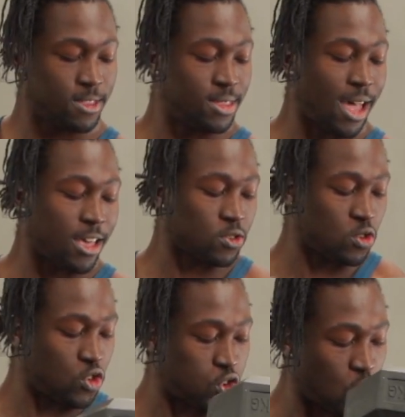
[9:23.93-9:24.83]
Nice
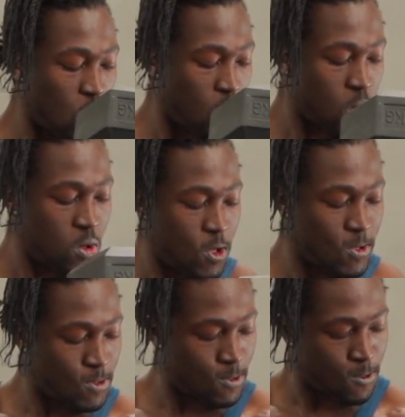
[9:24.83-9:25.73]
control
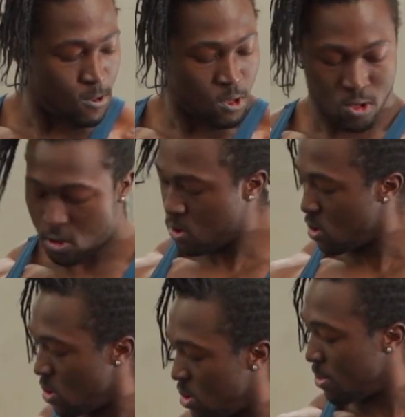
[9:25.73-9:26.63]

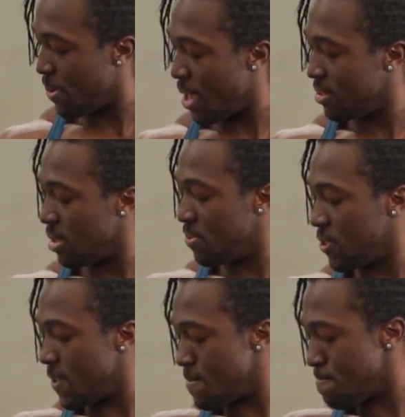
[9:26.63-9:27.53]
on the biceps.